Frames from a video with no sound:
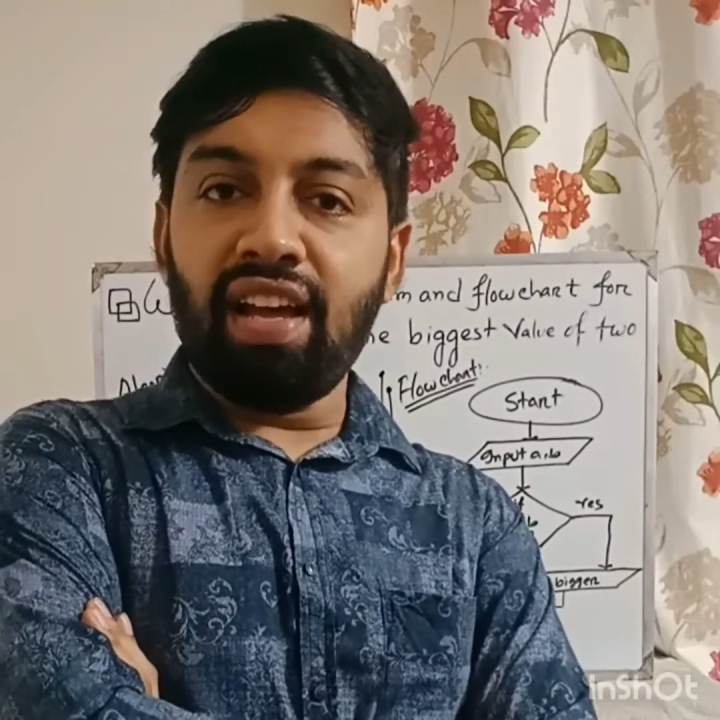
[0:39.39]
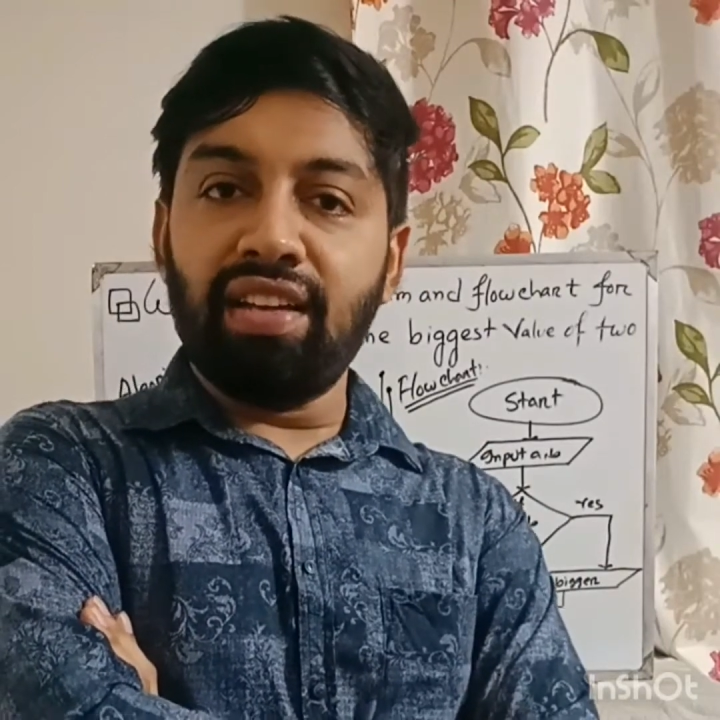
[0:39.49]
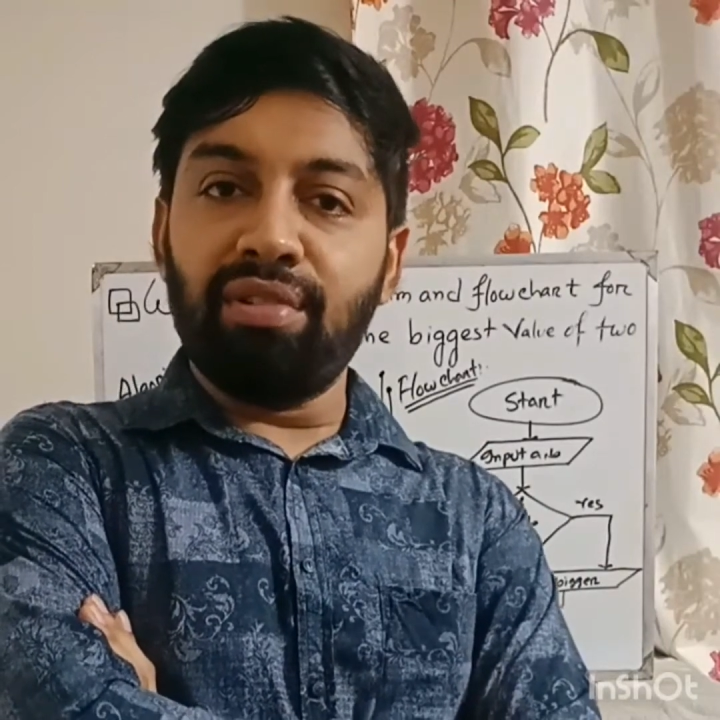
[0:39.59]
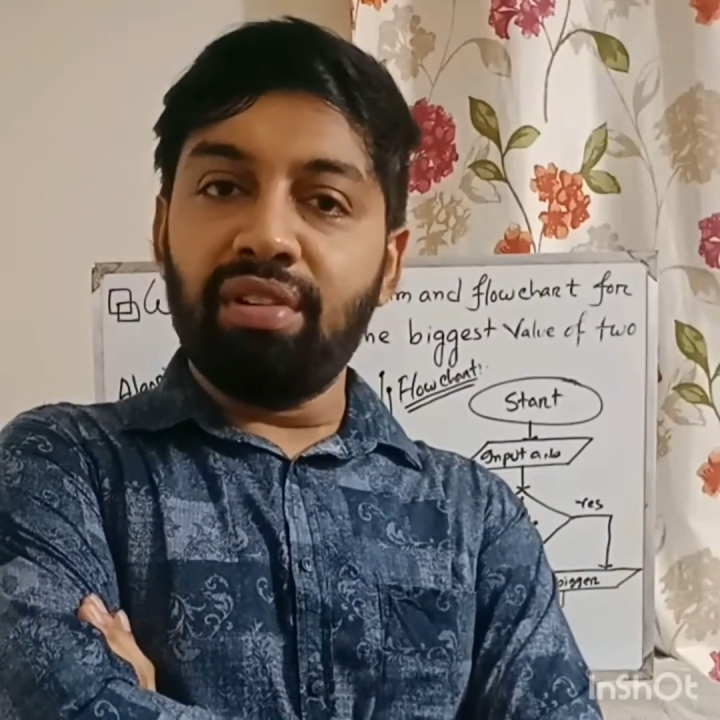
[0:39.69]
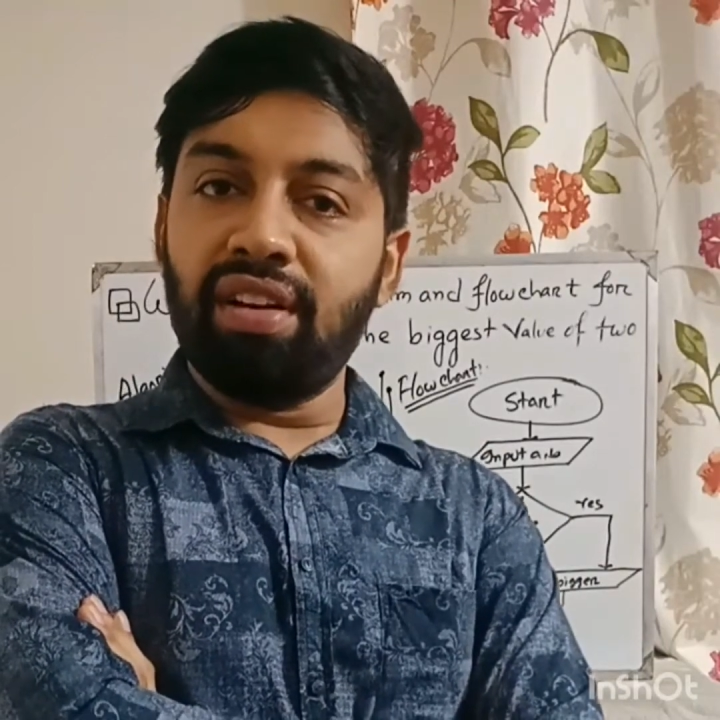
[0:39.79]

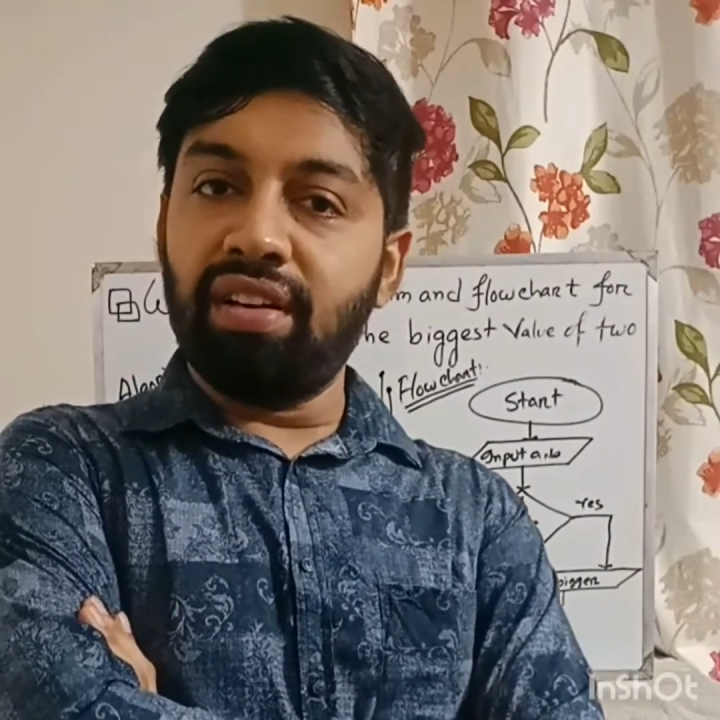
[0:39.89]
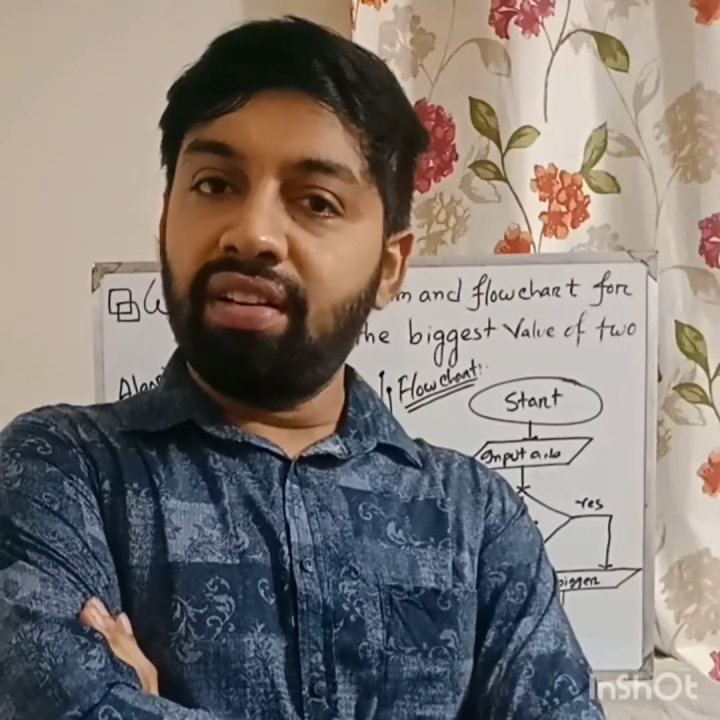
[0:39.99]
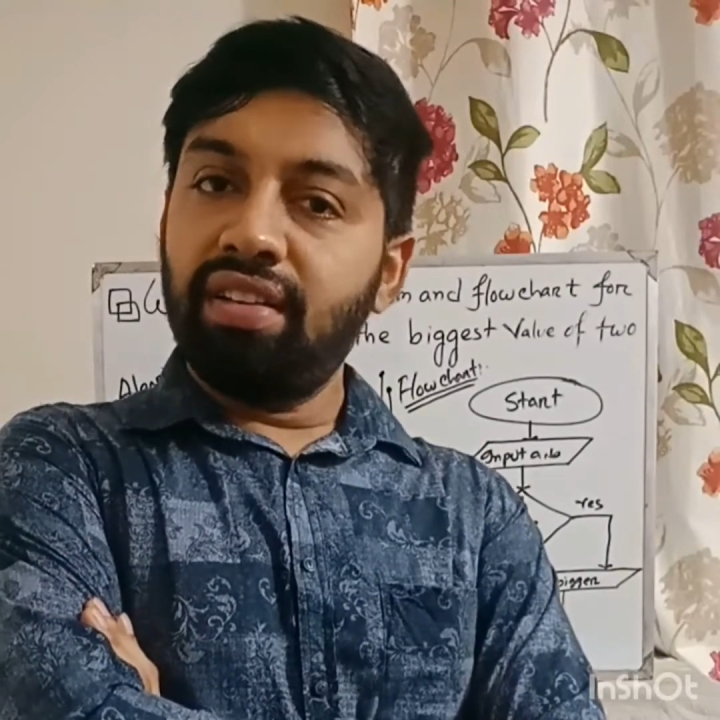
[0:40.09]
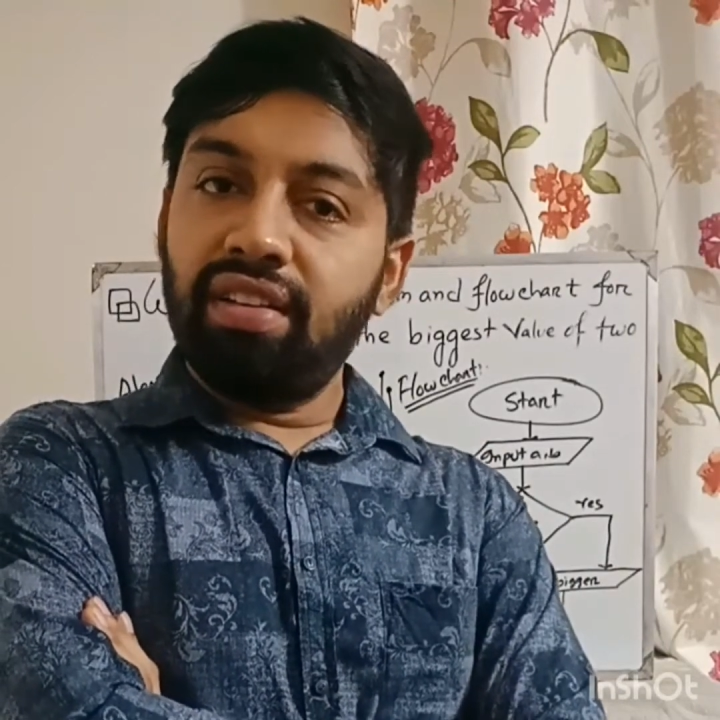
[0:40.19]
and your